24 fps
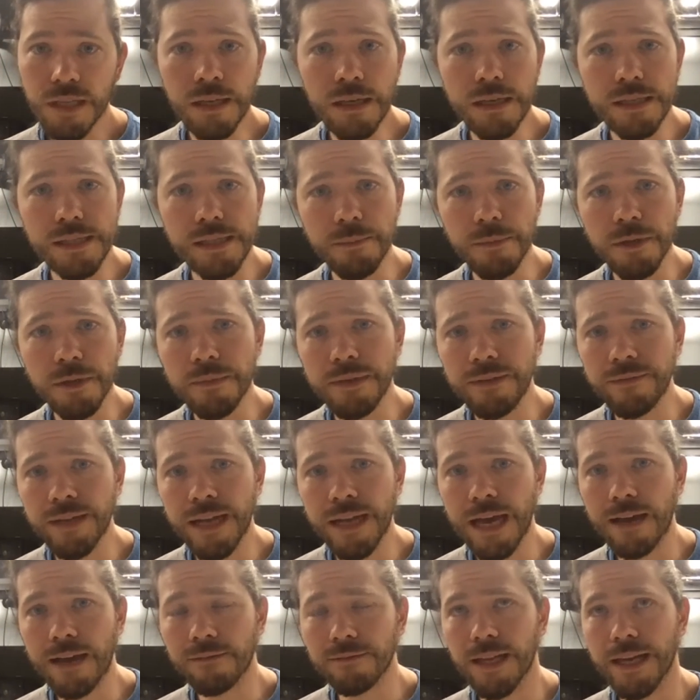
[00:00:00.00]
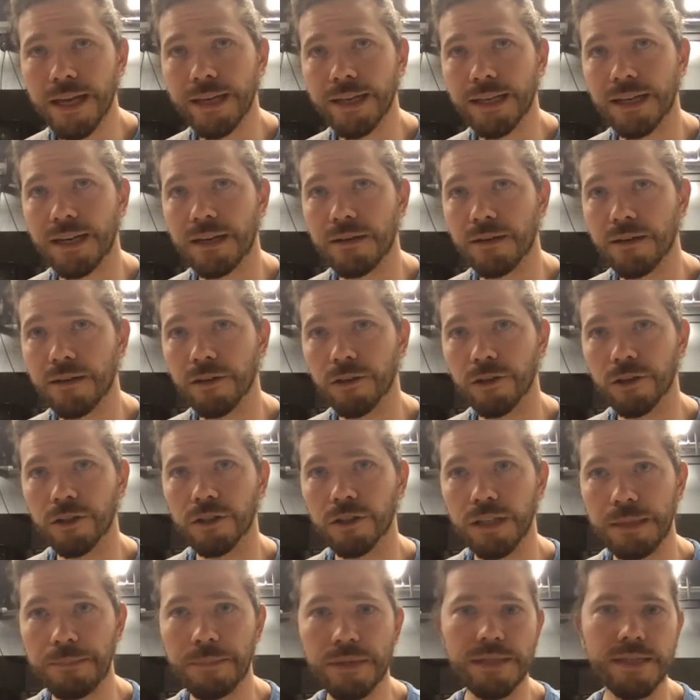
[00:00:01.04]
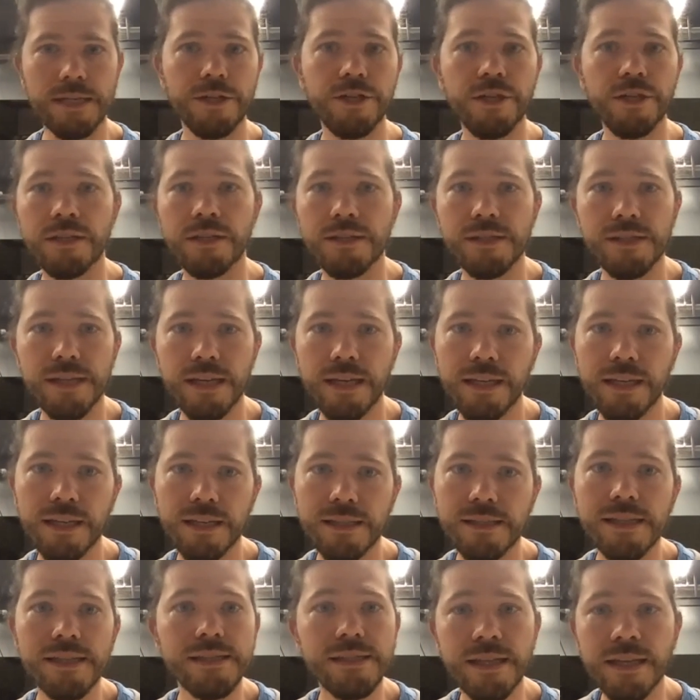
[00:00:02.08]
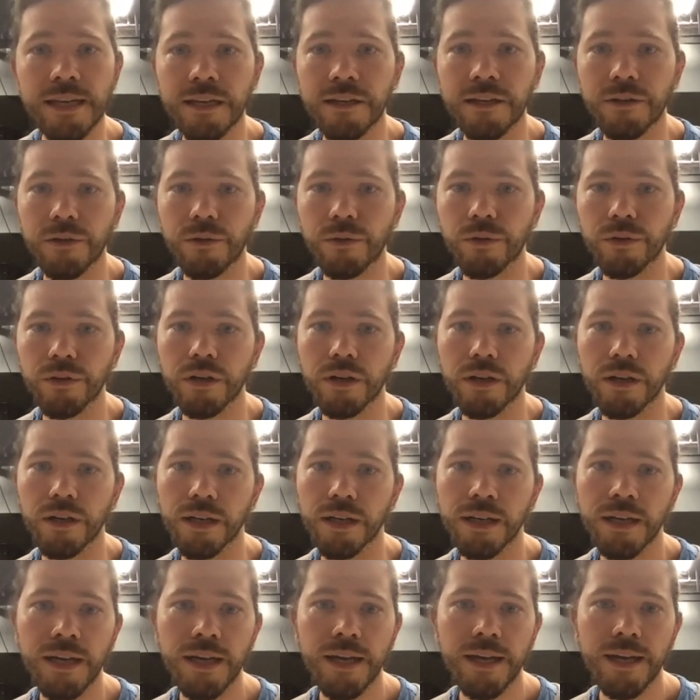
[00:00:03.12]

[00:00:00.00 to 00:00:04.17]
some of them even have like uh, early positions in assisting or